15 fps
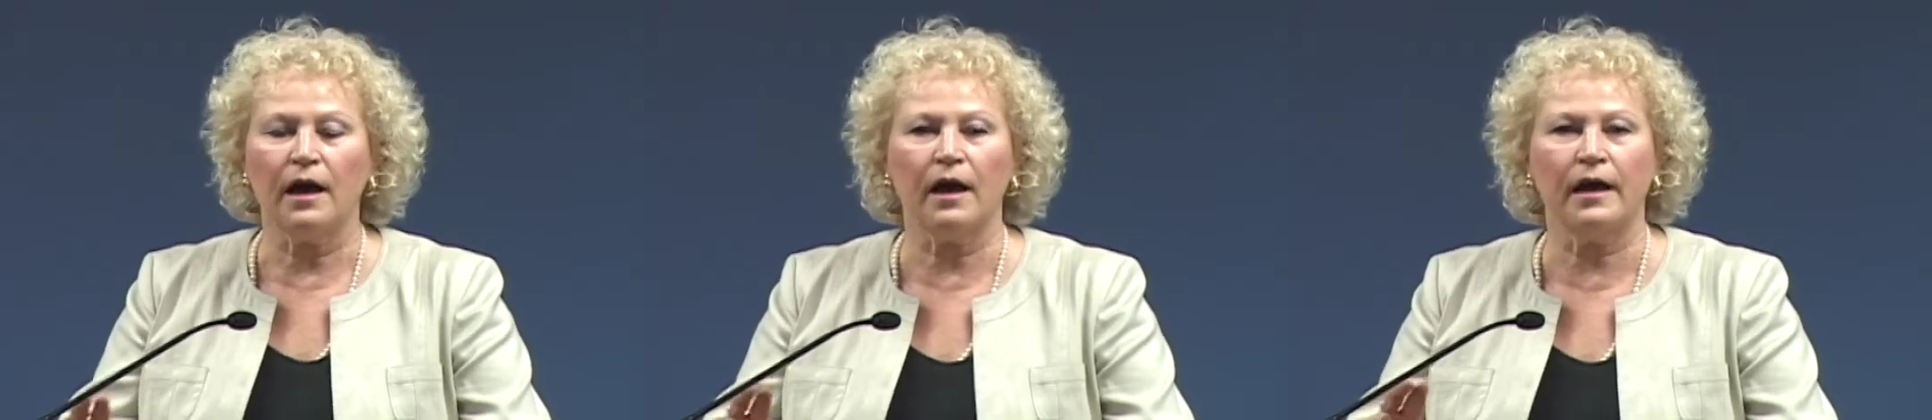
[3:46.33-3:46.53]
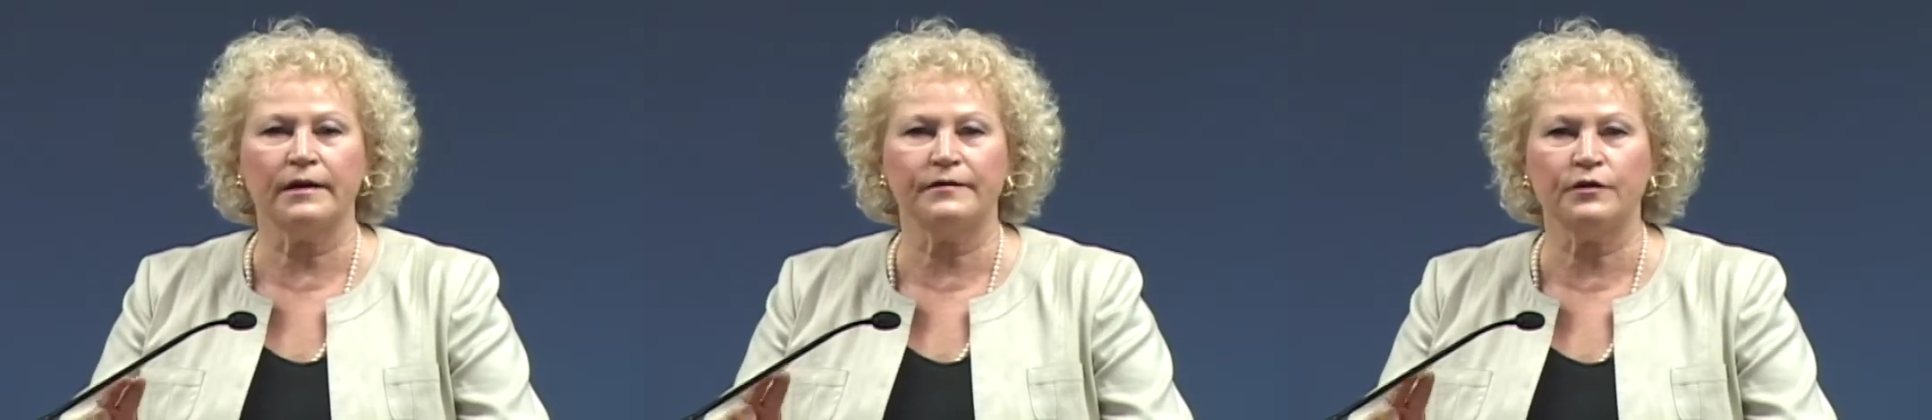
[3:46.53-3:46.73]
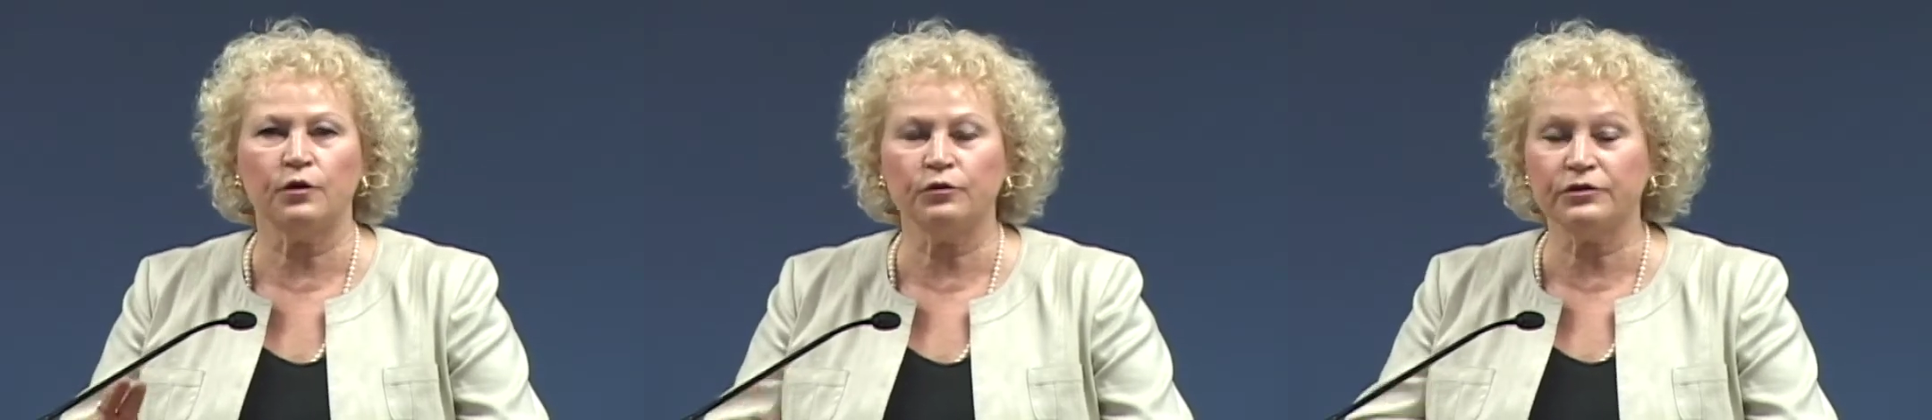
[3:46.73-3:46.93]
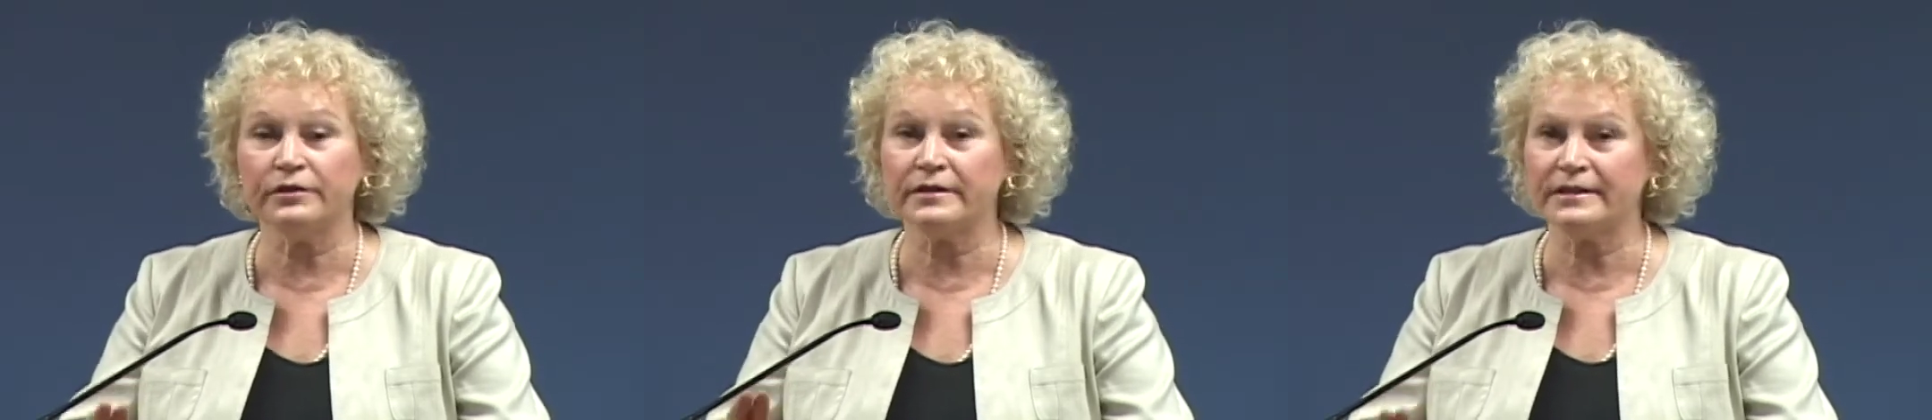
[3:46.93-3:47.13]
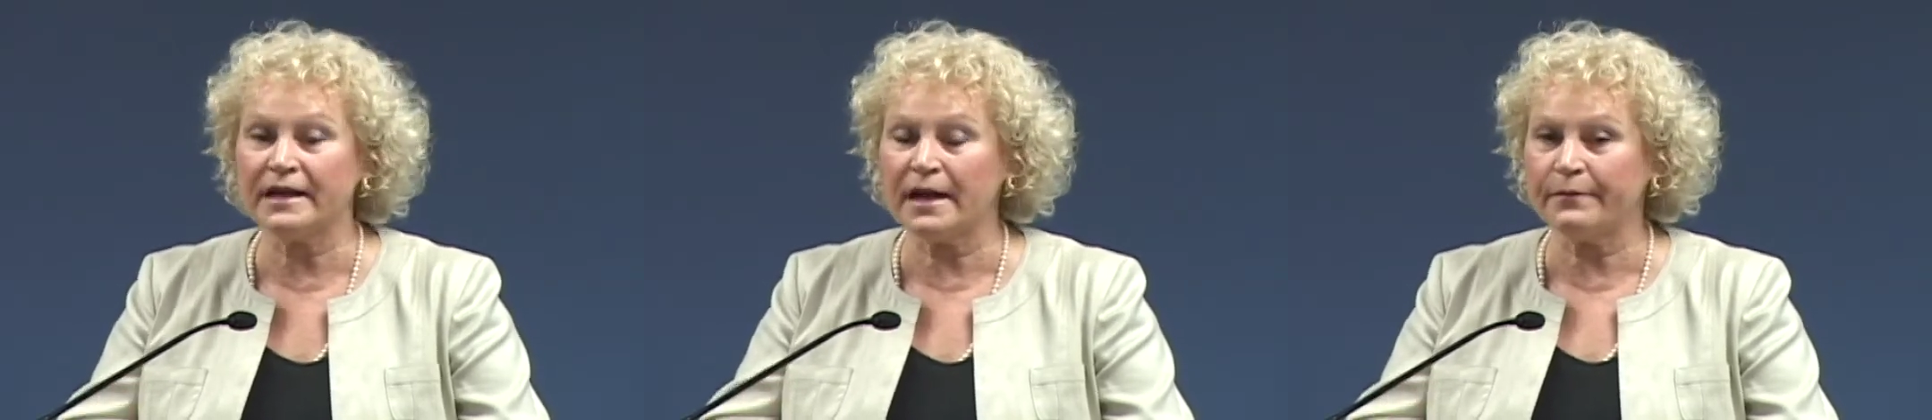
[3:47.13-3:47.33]
I told you the
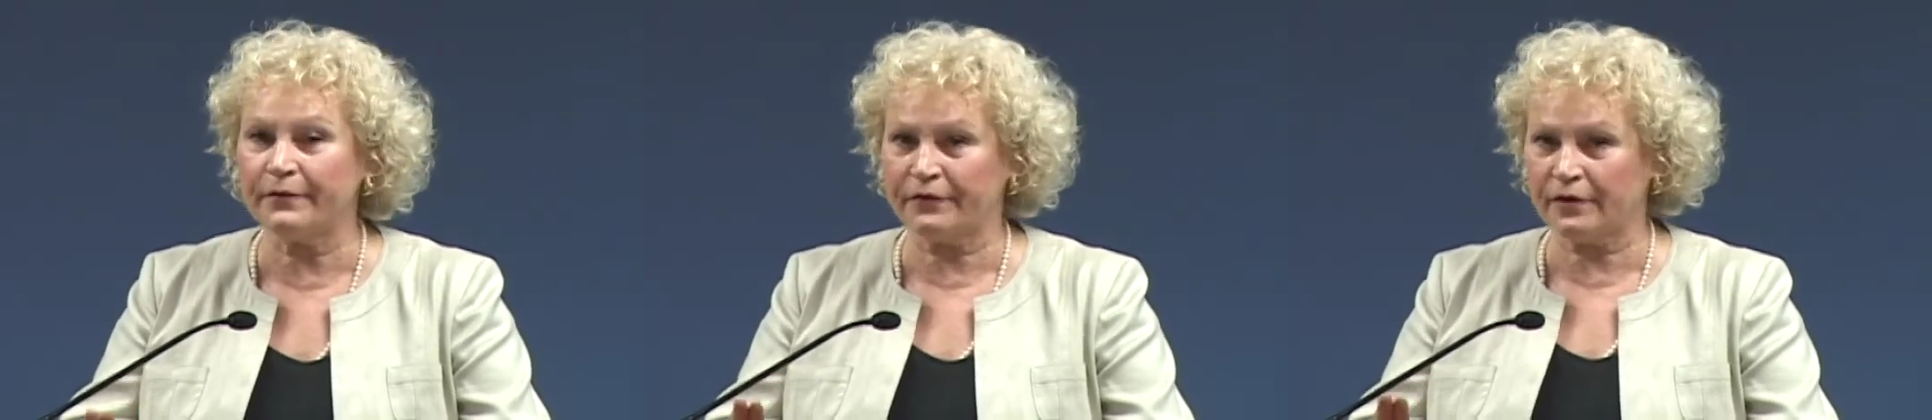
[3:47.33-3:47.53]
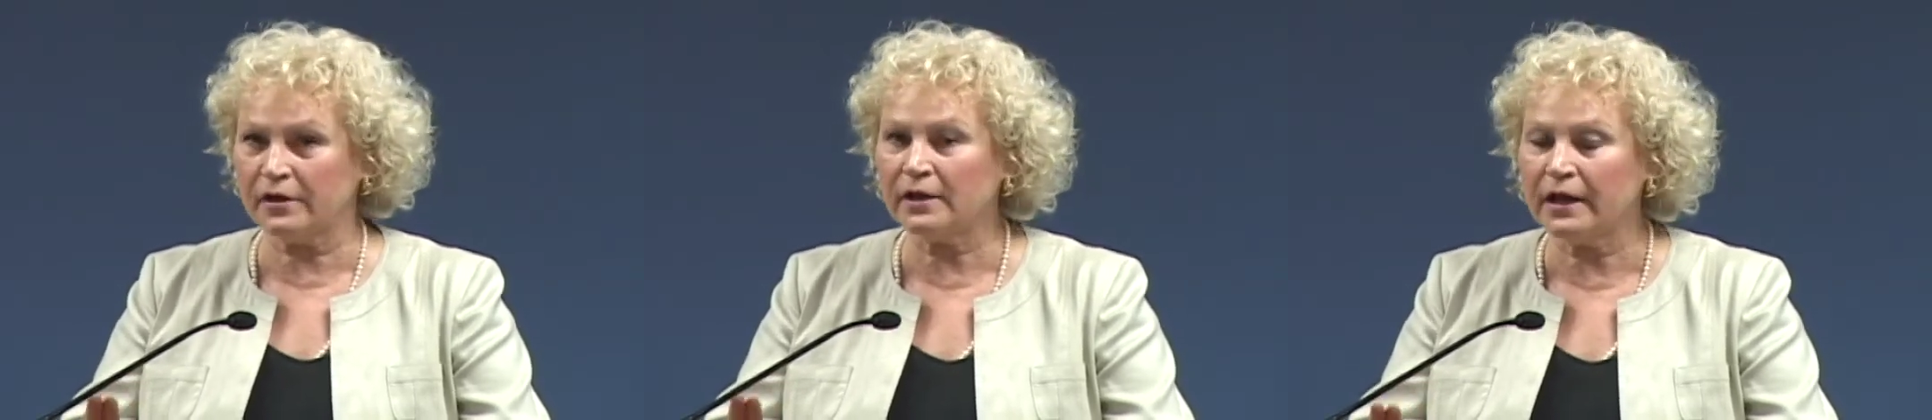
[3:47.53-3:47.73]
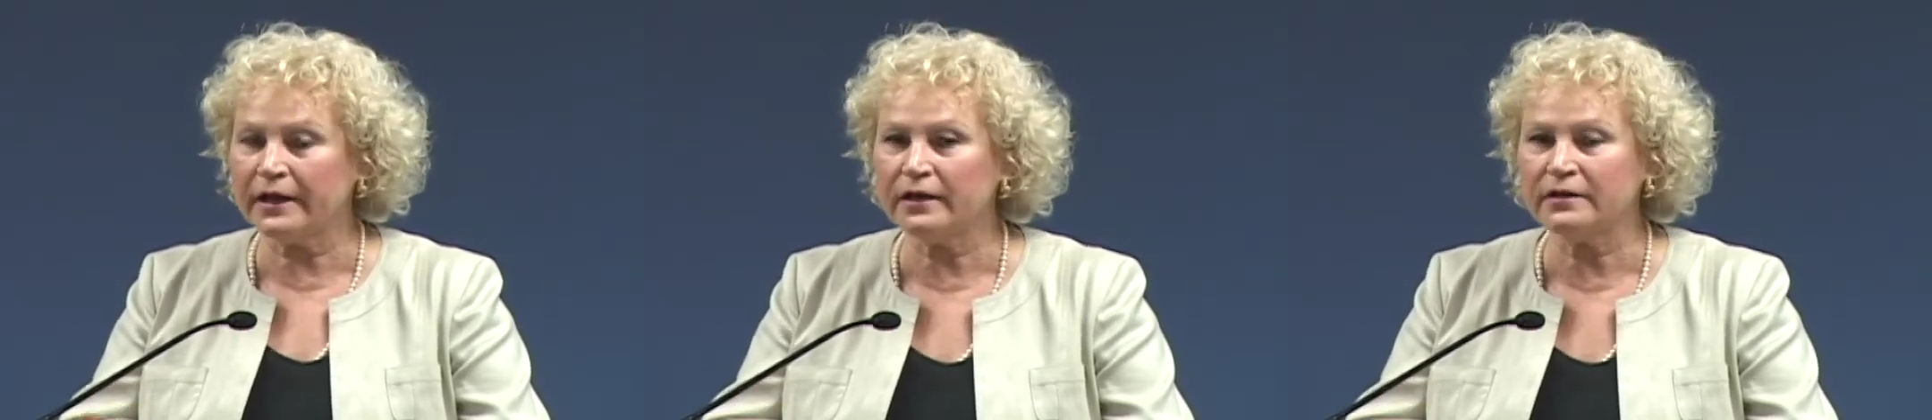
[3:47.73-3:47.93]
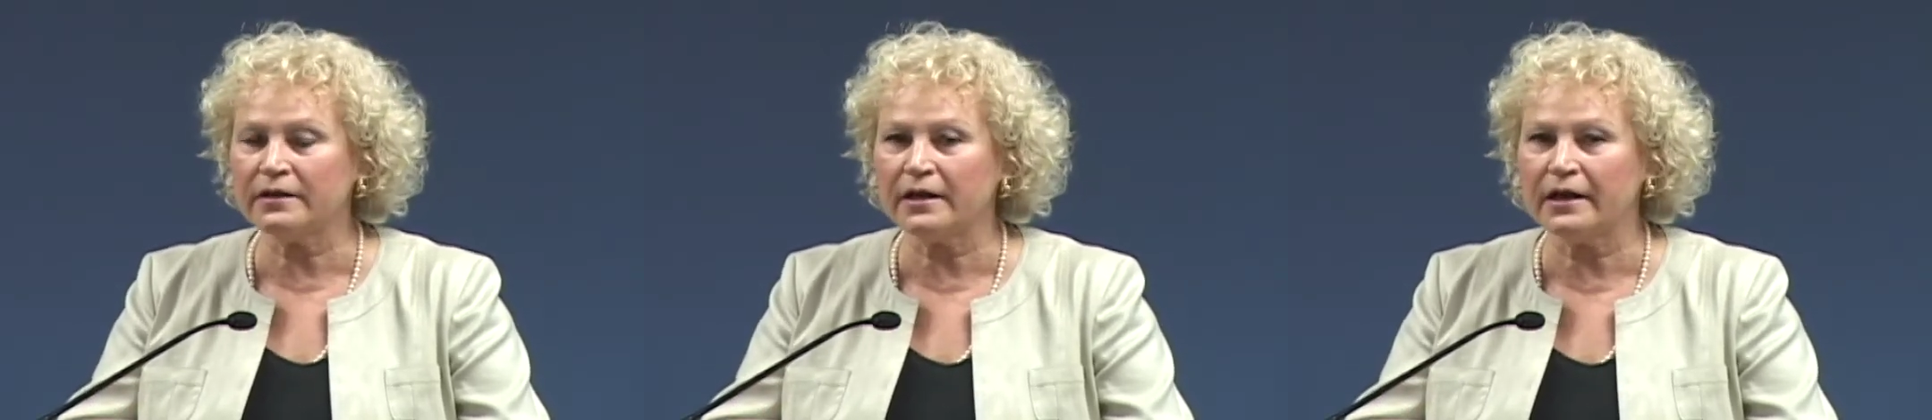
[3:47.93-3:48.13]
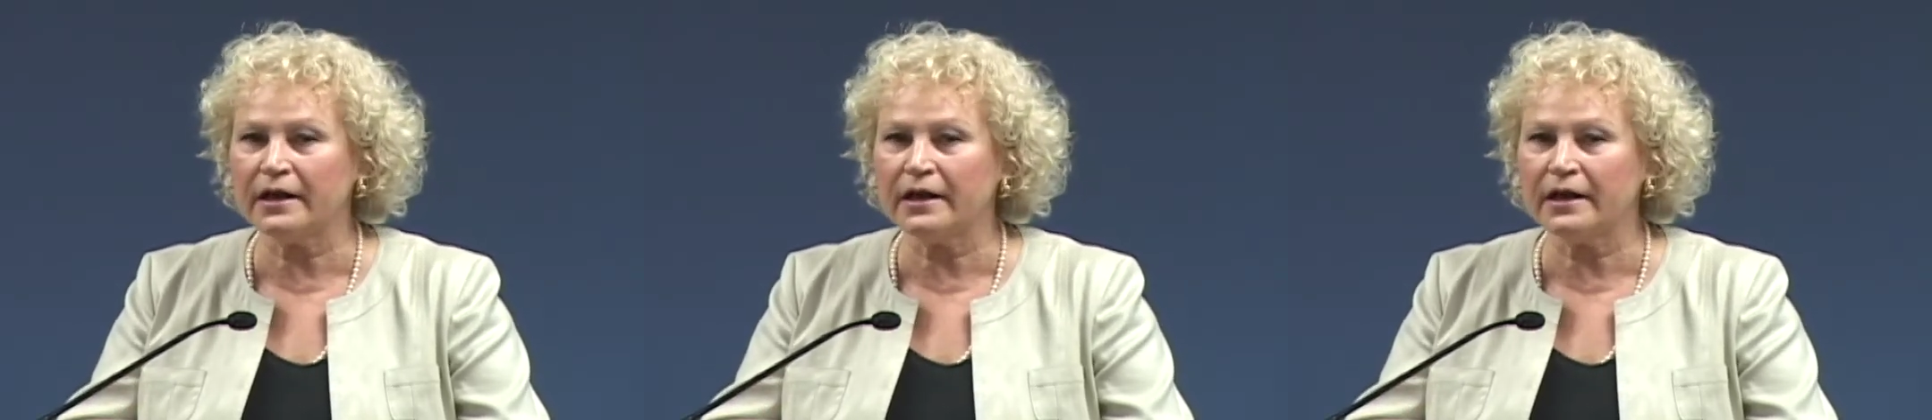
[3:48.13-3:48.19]
type of client that